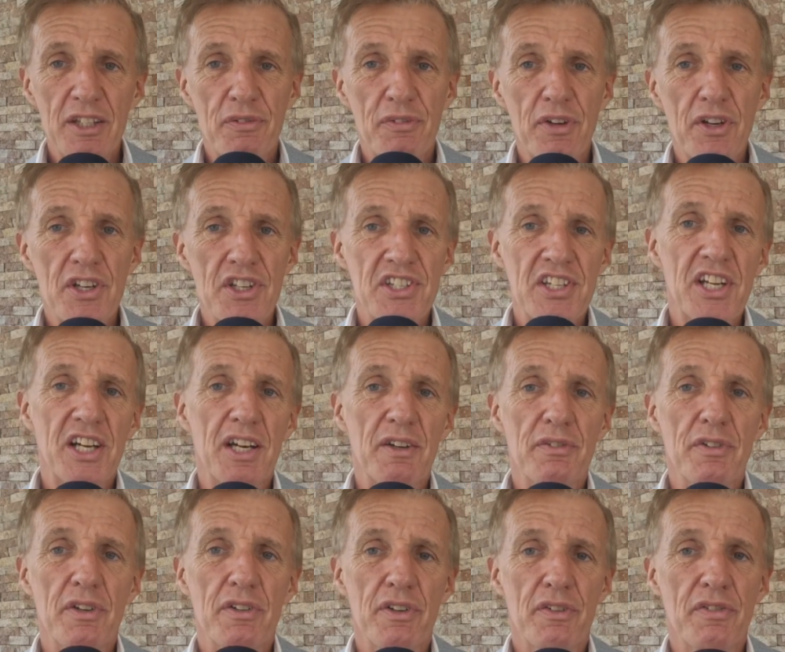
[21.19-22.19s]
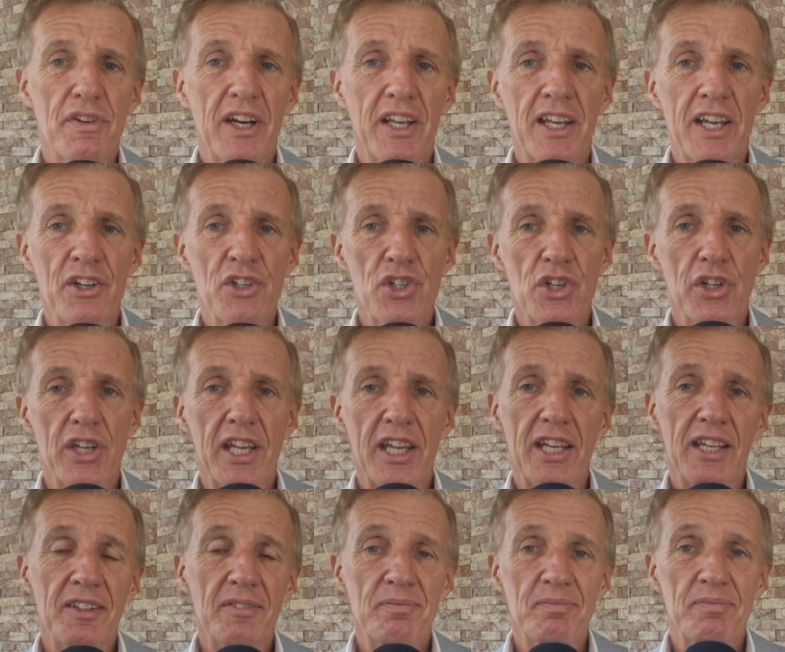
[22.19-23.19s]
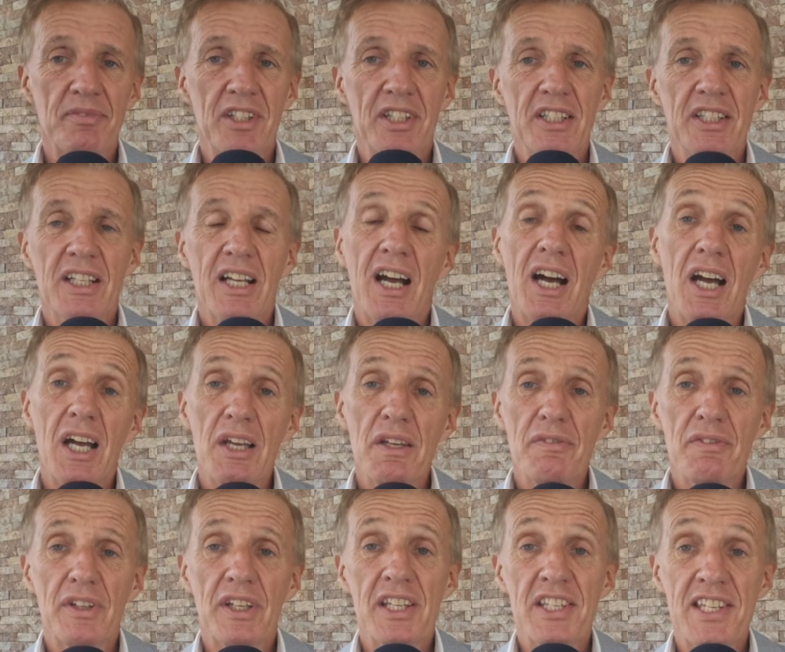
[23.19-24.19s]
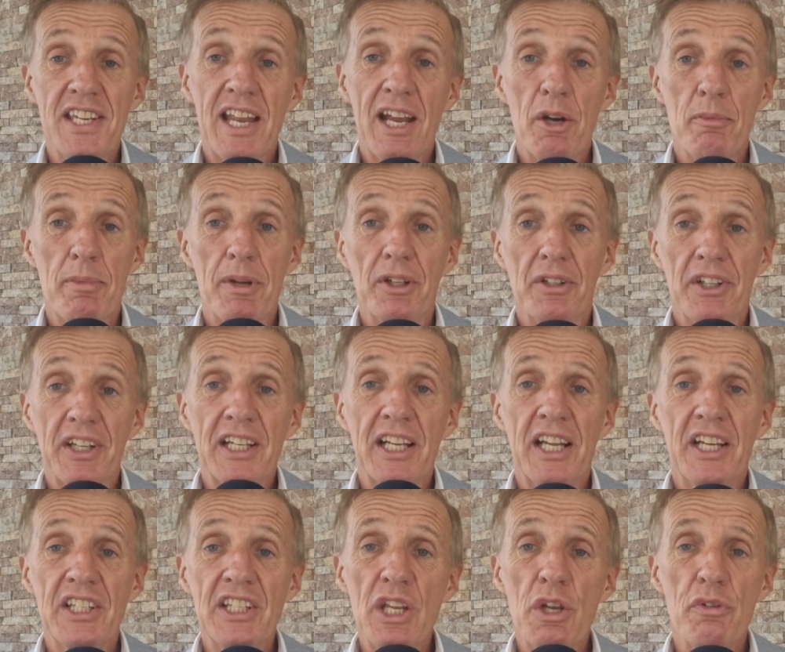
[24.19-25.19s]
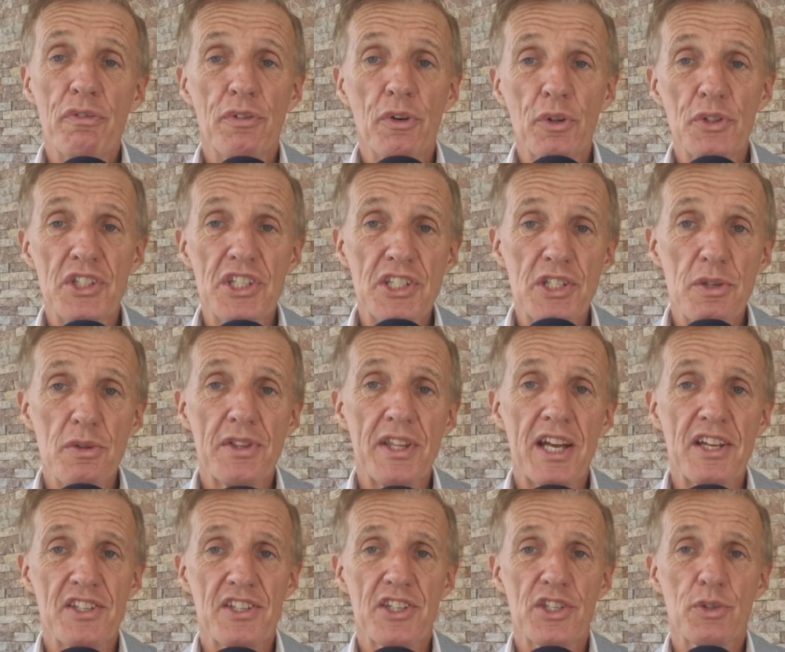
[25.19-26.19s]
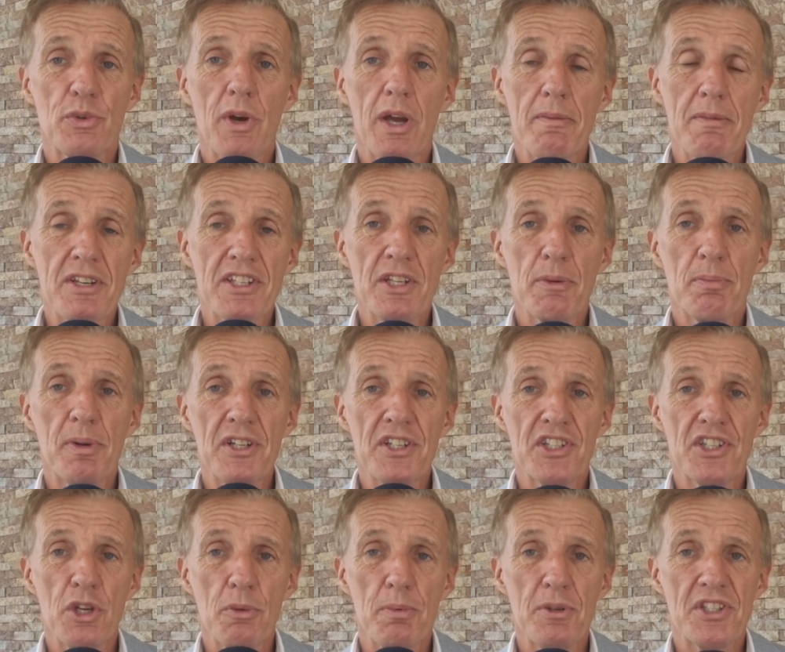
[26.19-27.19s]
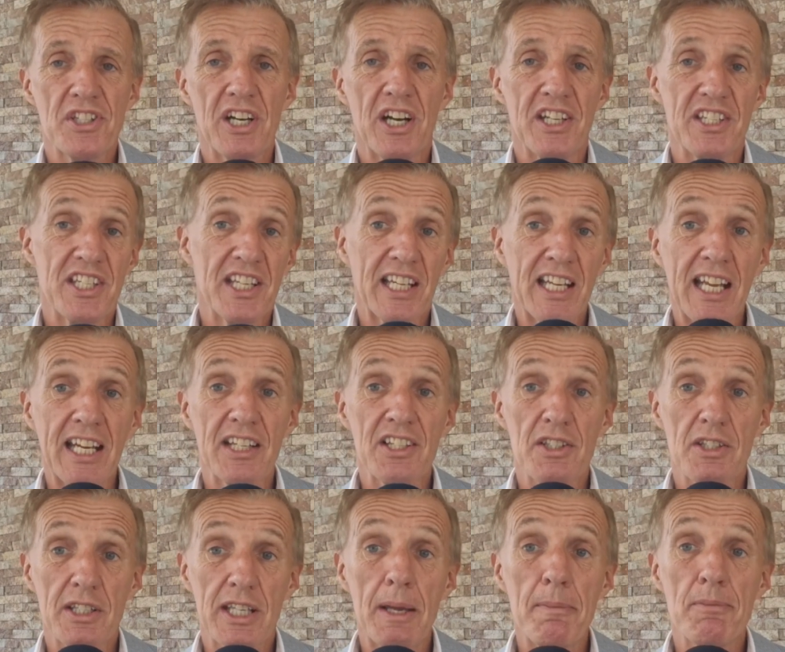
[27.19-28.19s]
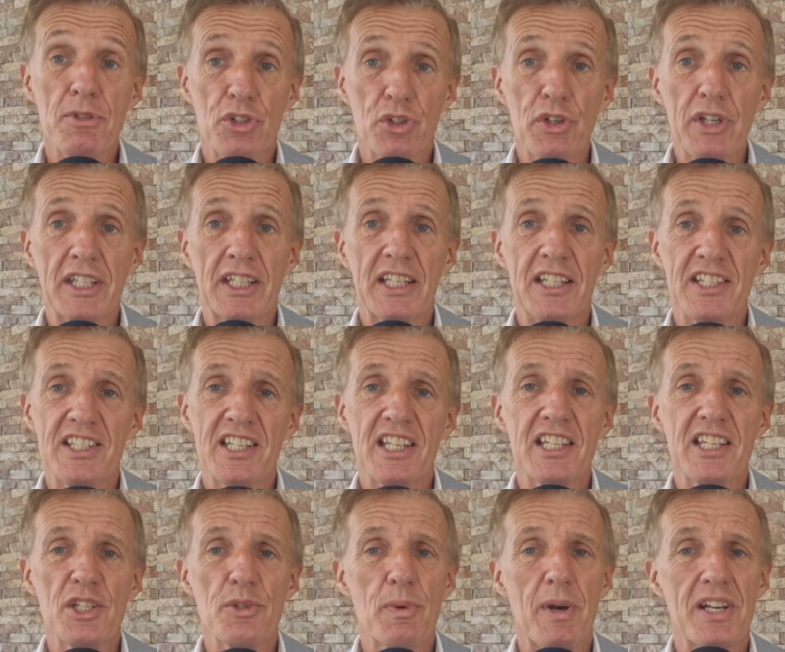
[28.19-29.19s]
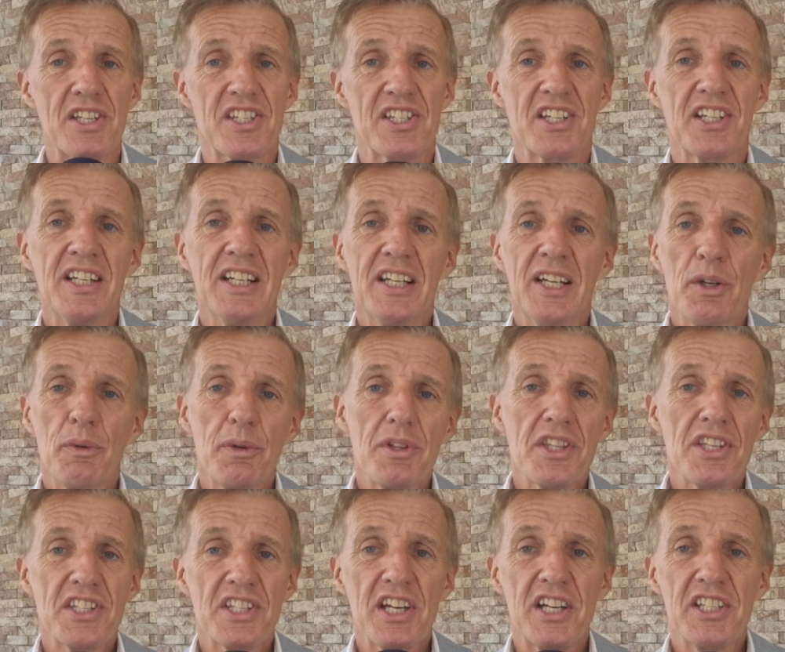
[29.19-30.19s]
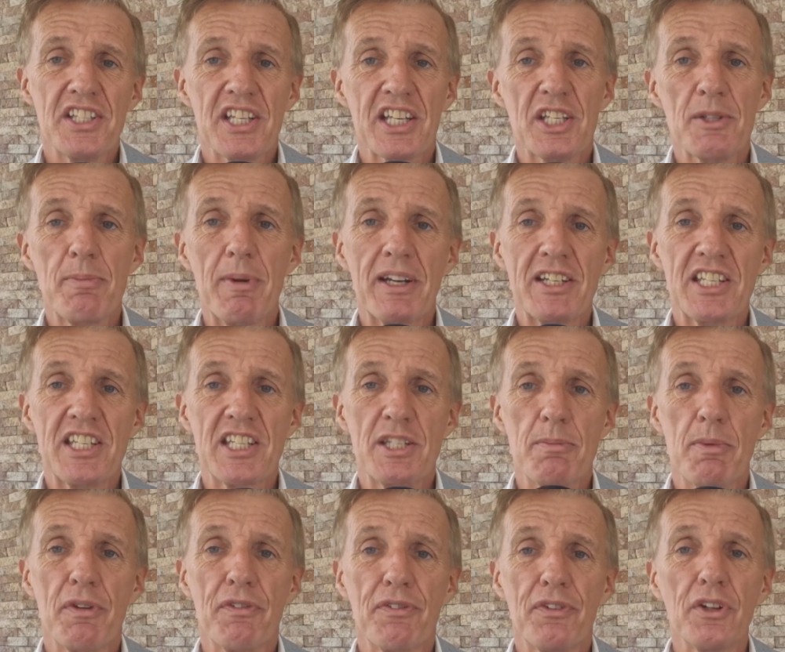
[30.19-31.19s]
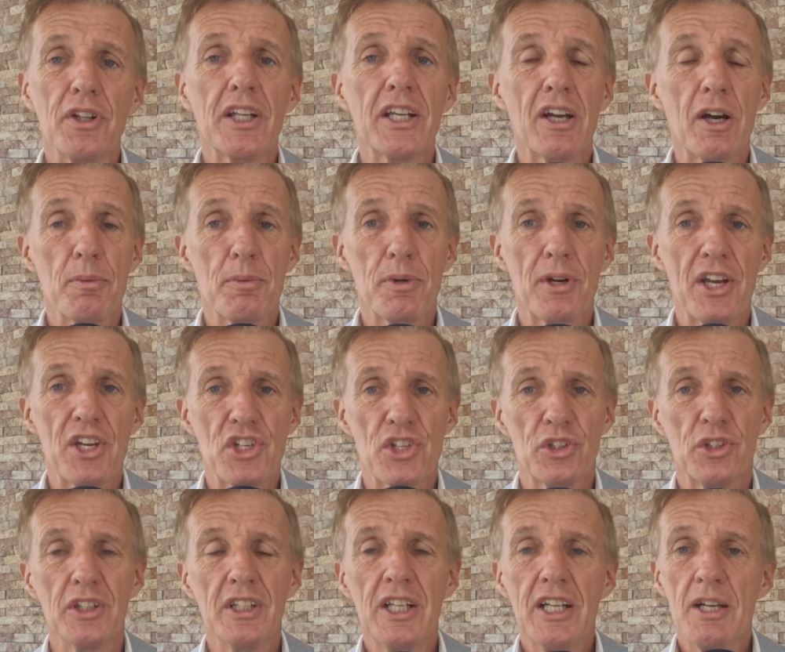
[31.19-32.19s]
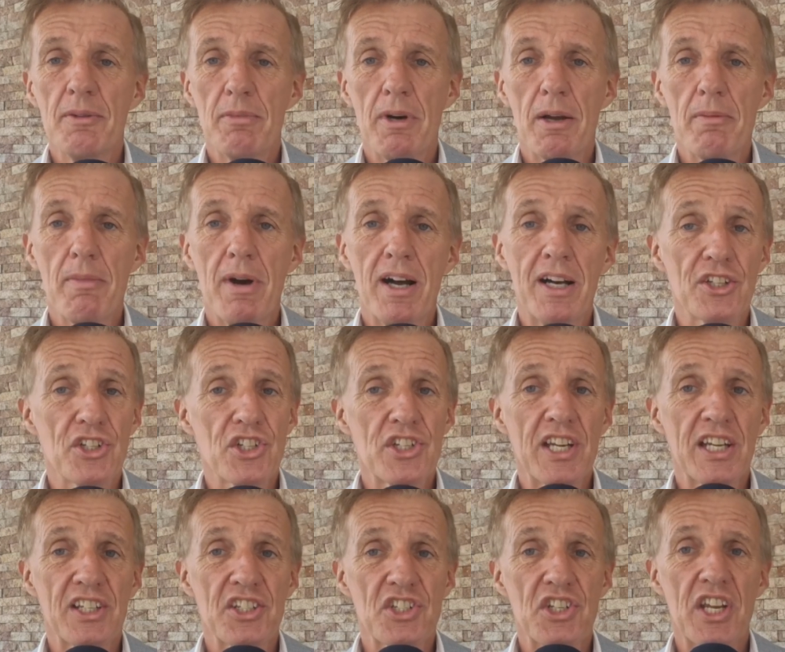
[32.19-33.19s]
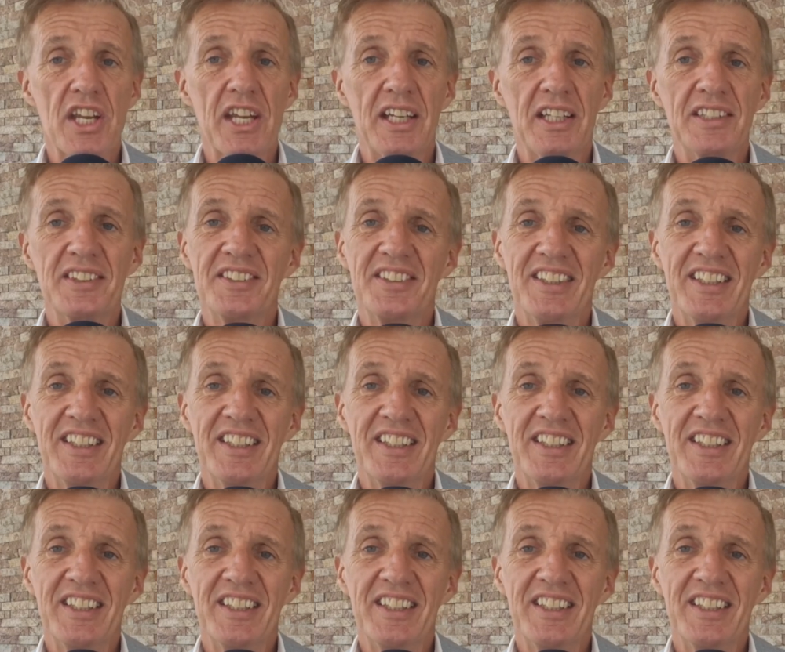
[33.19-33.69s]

the first half of the financial year. IVE is now building a new 42,000 square metre print supersite at Kemps Creek in Sydney's west, with the site expected to be fully operational by March next year.